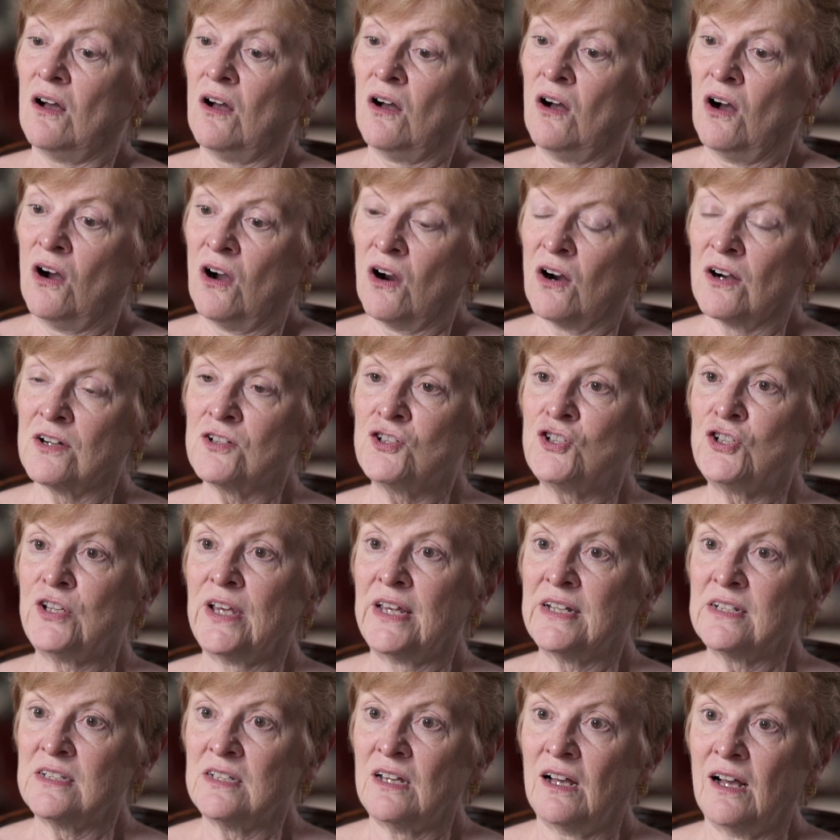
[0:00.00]
are
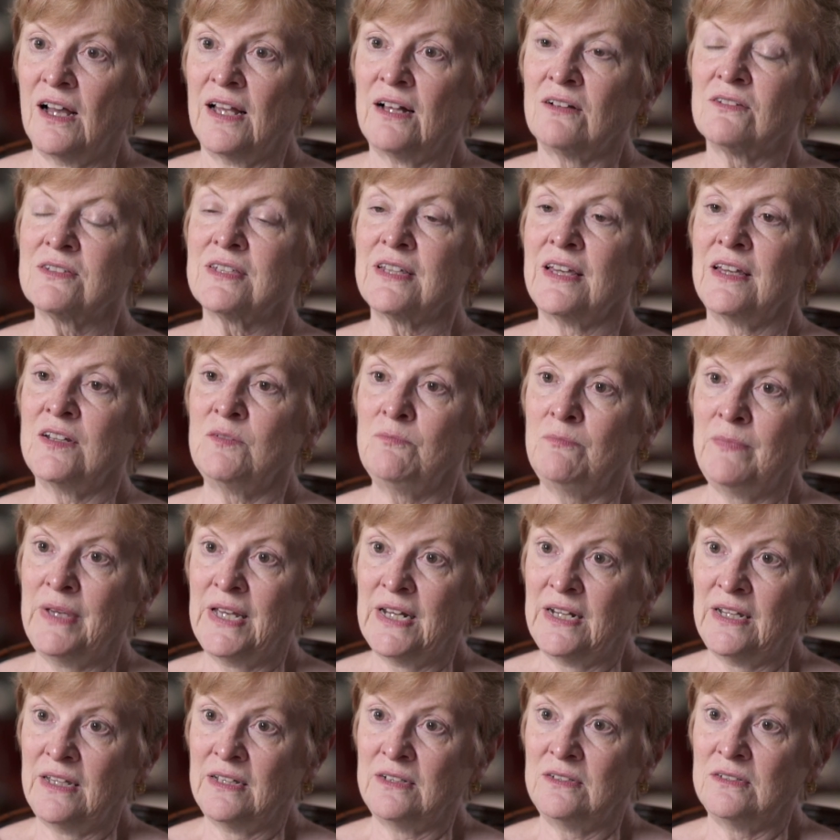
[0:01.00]
Gentiles
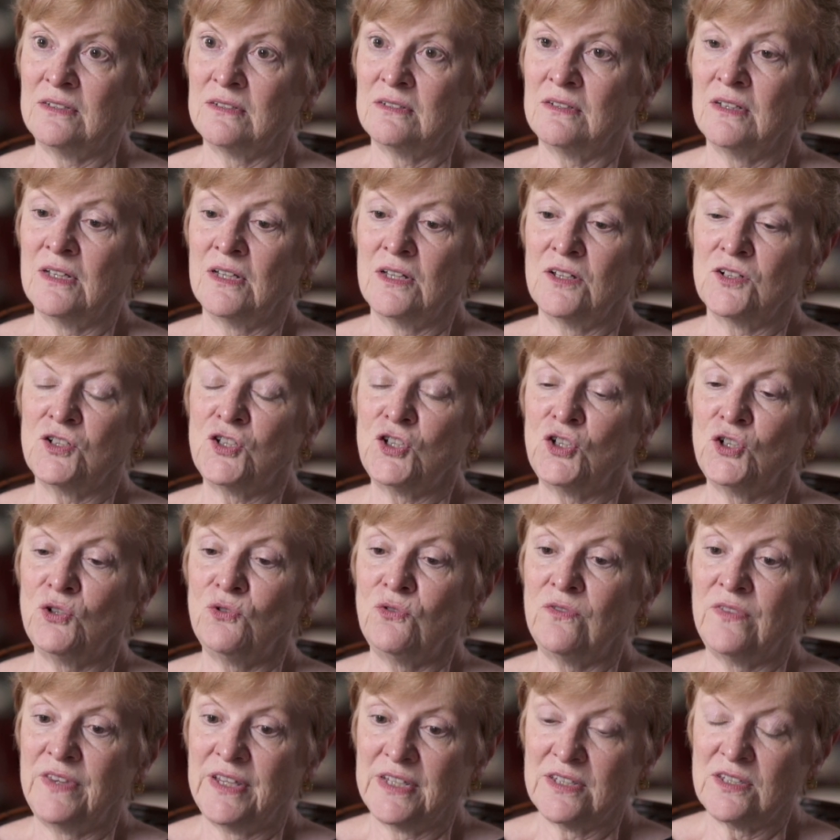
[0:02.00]
admitted
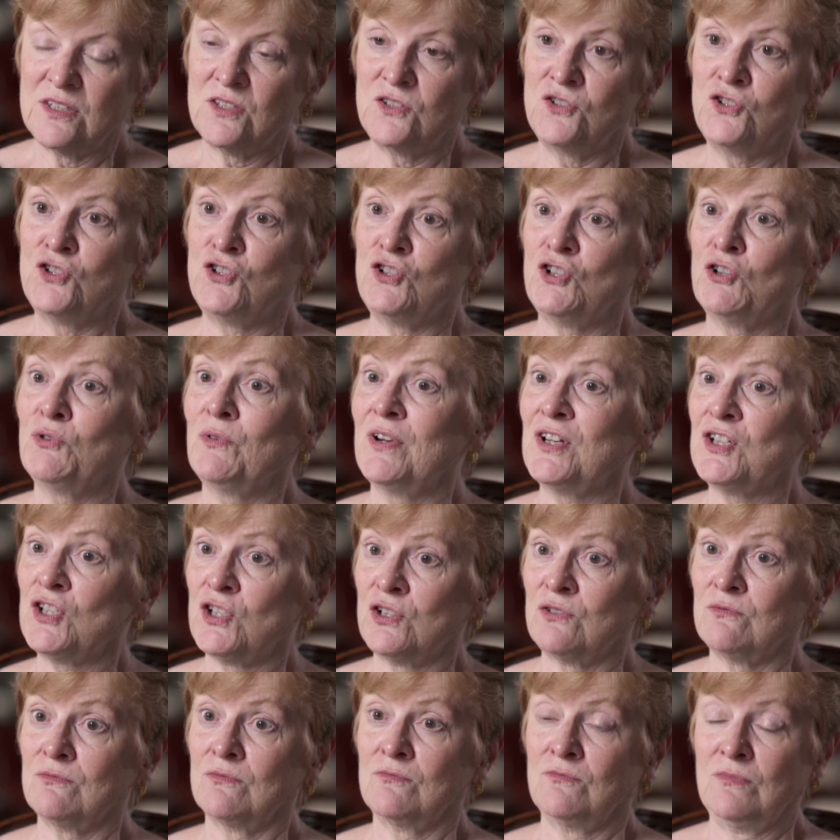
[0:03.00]
to this
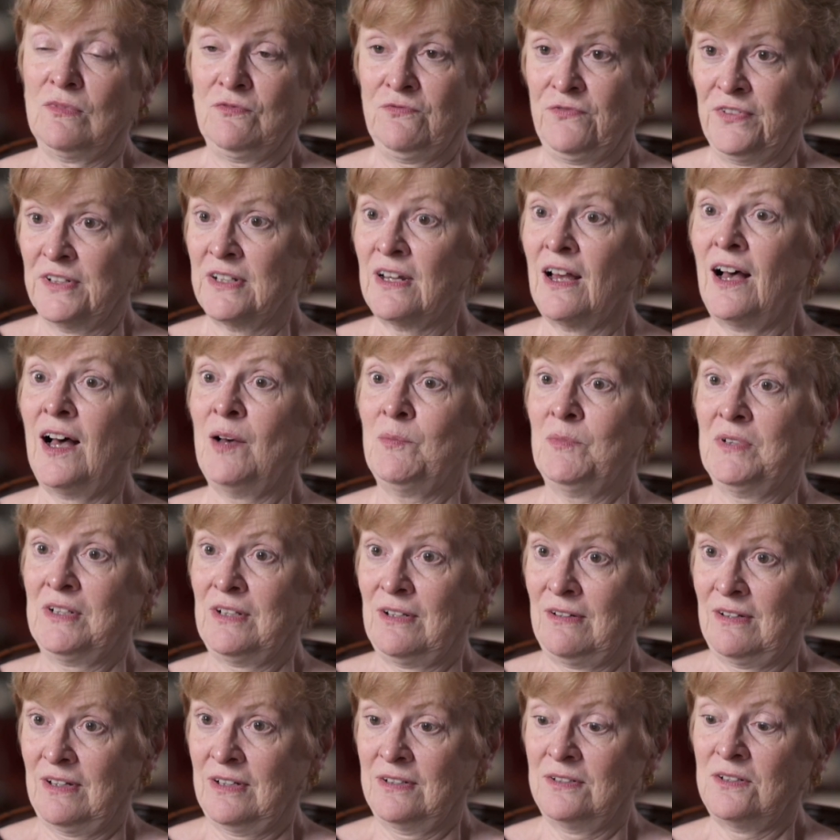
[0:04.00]
Jewish
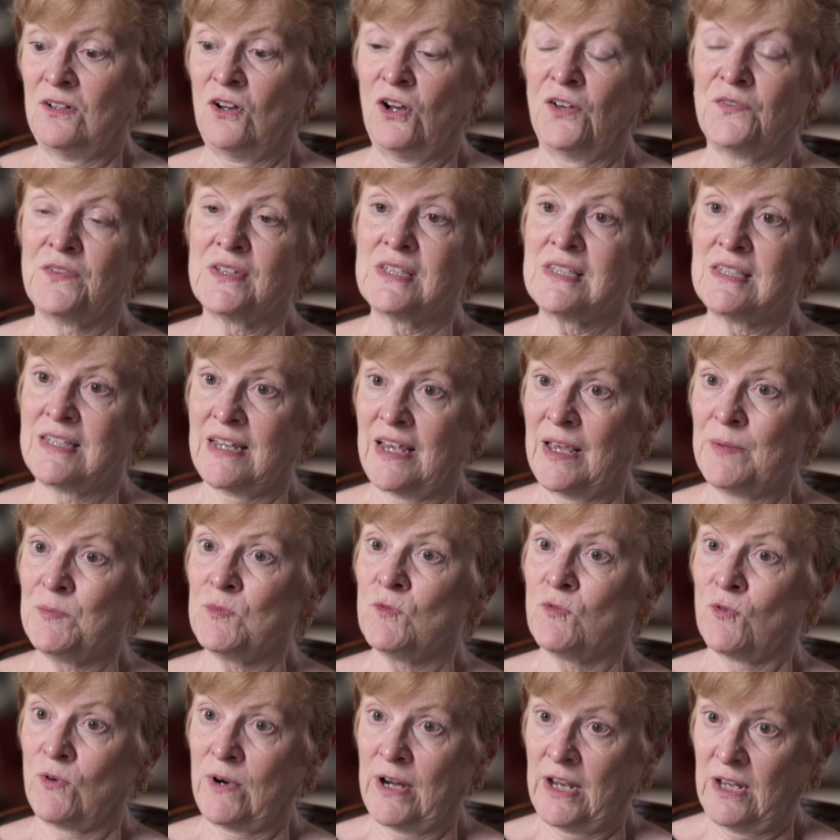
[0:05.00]
phenomenon on the same
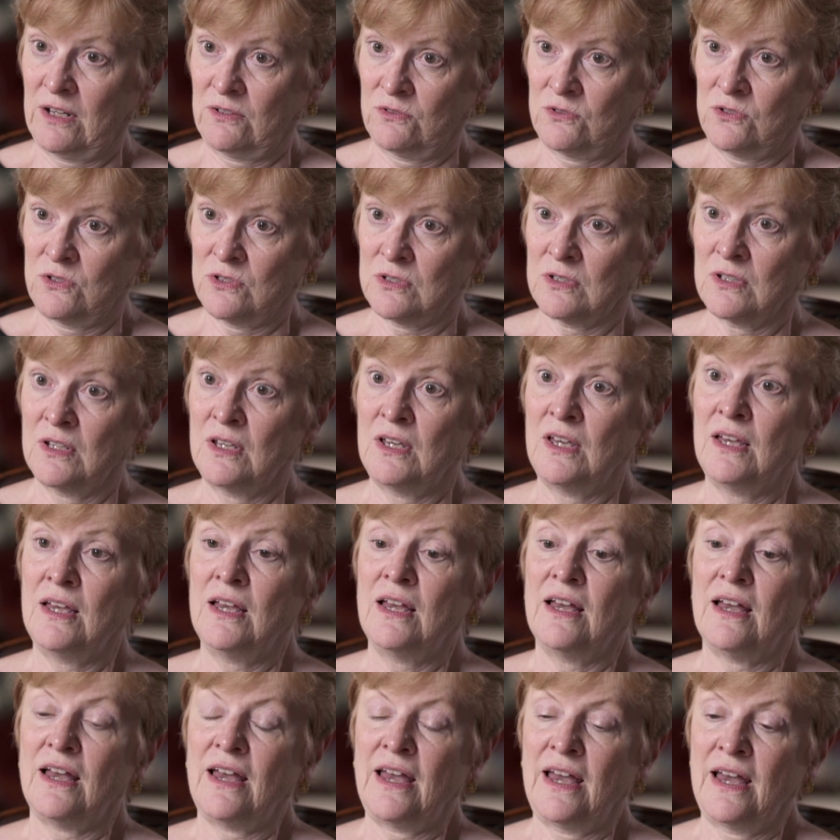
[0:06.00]
grounds
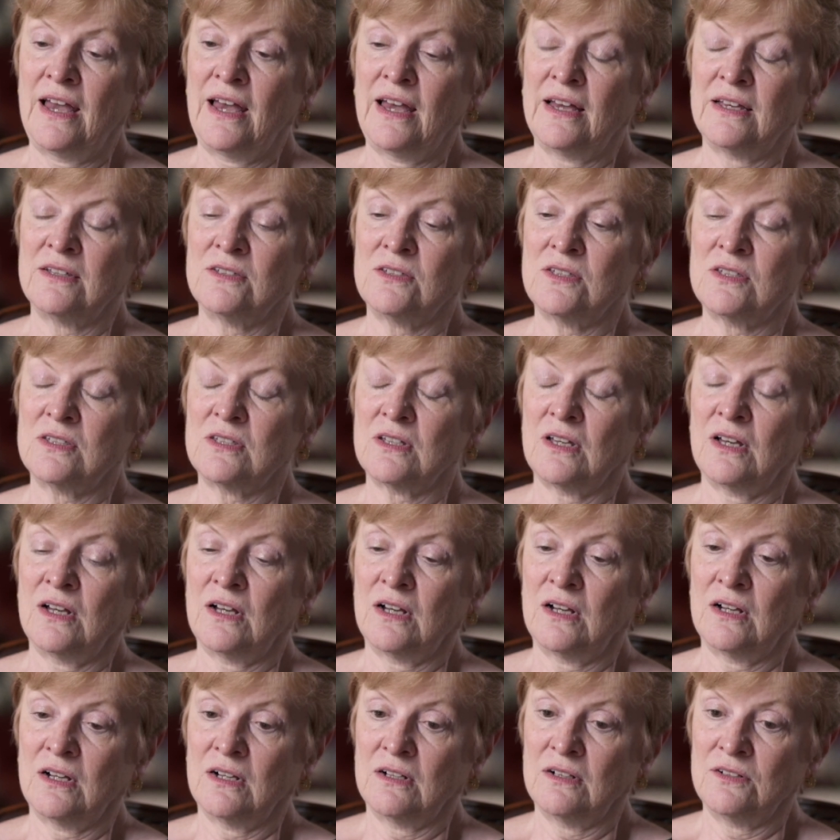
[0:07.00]
as
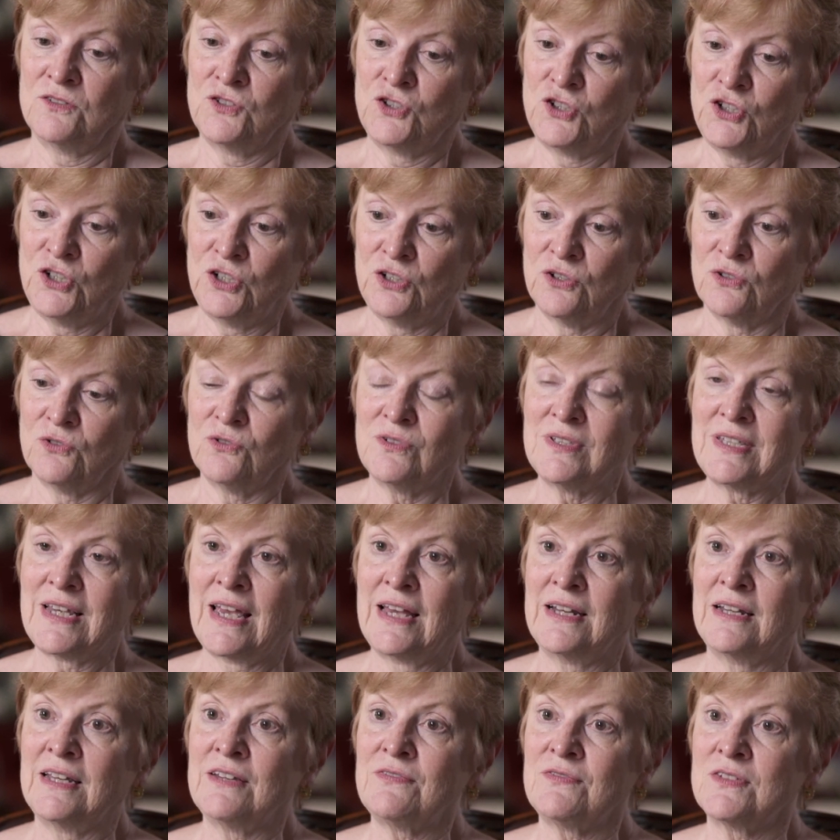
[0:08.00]
Jews?
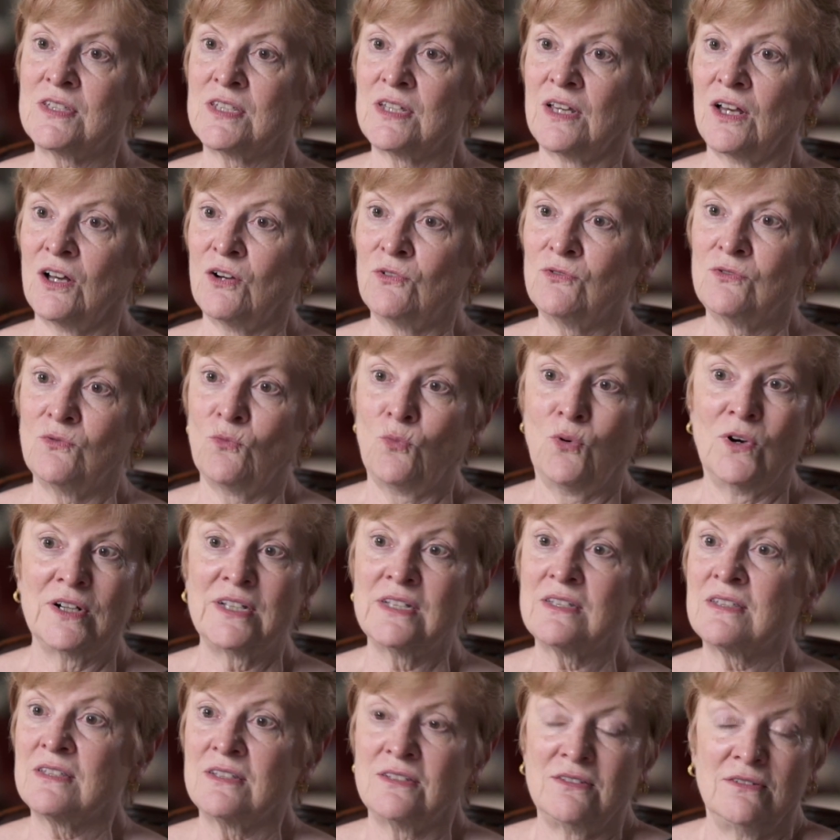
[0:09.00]
And if so, what
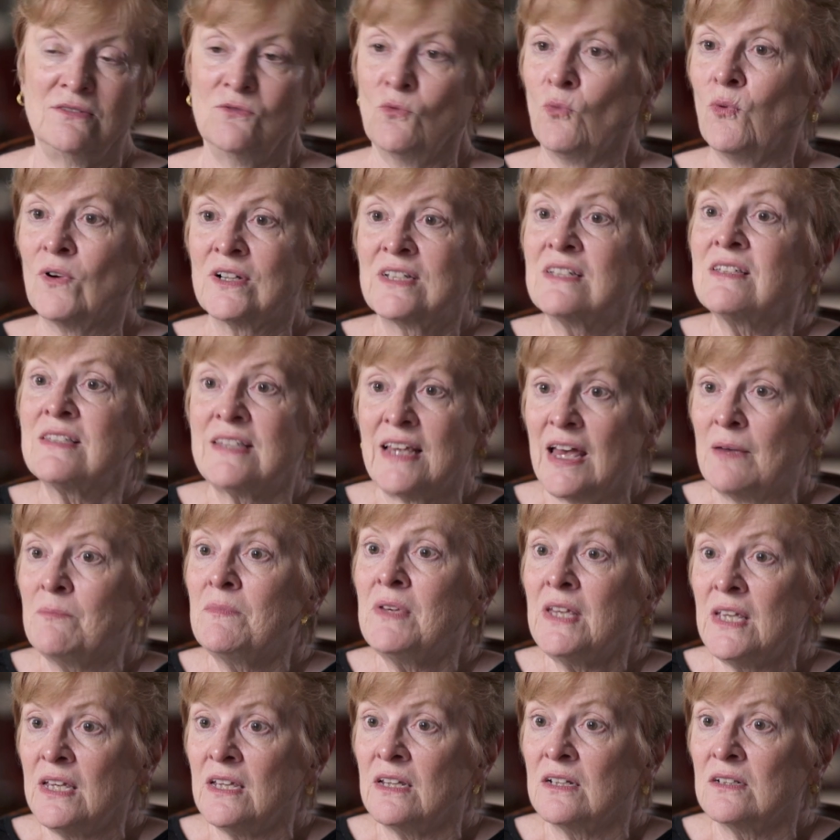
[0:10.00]
does that
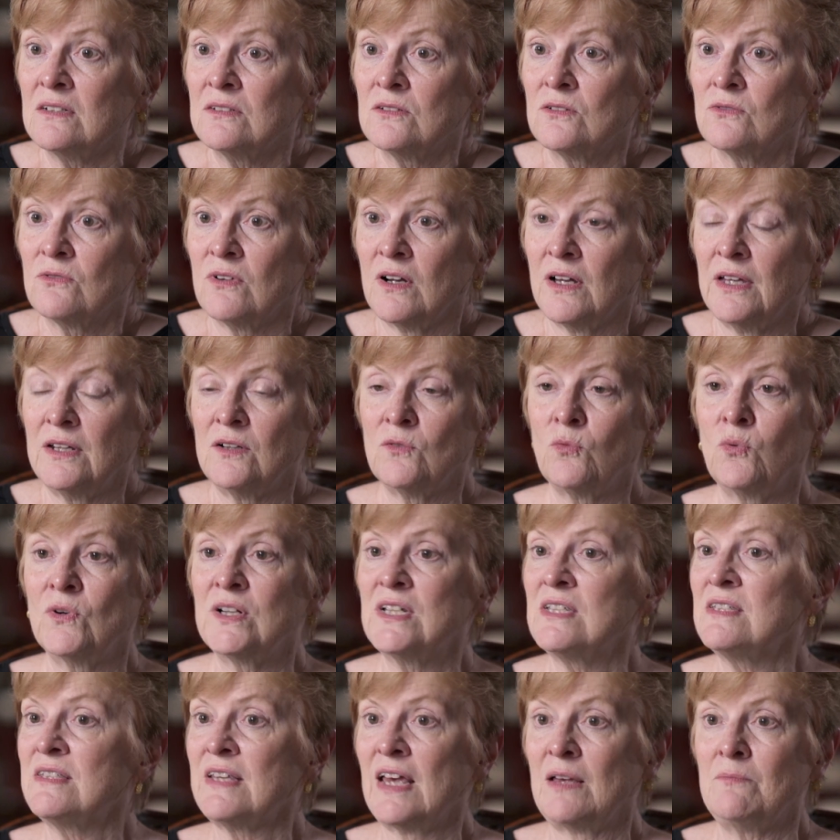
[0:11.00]
mean, right? What
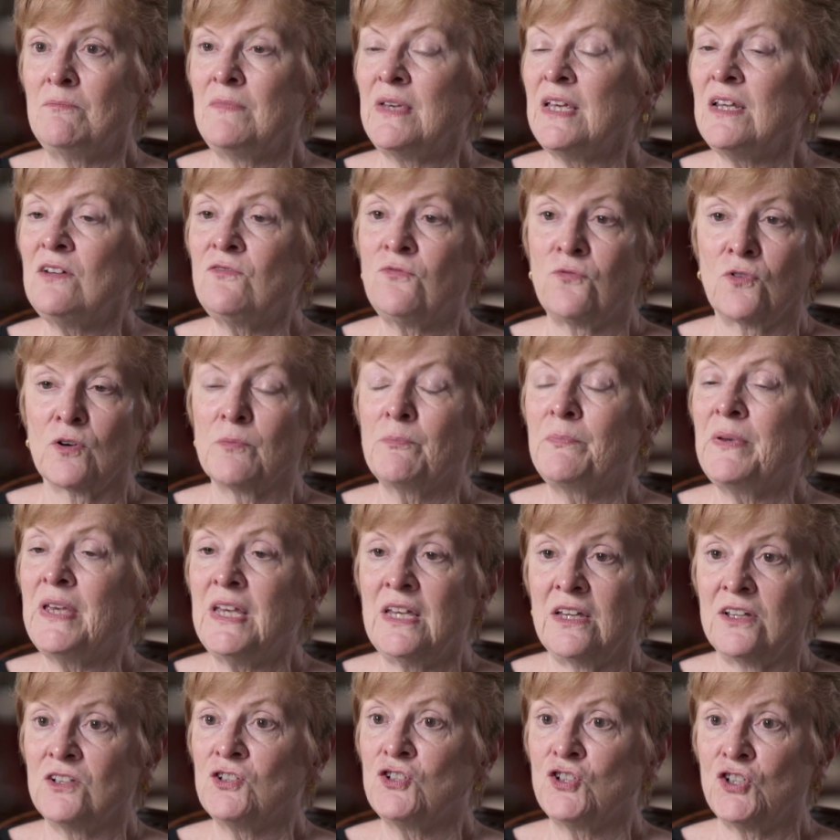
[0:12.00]
does that mean for
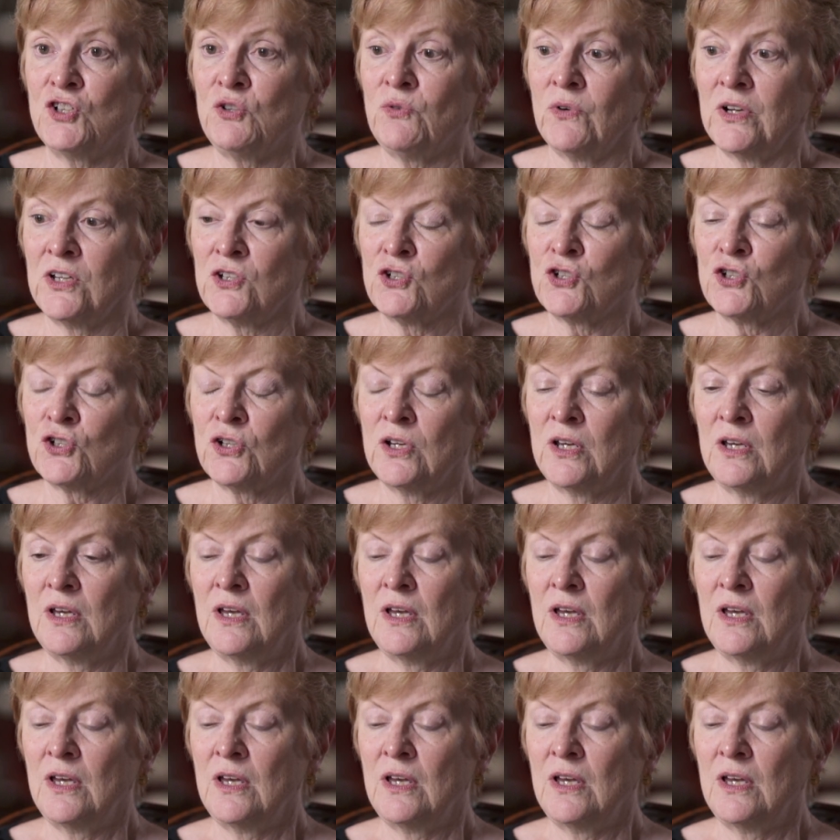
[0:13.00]
being Jewish?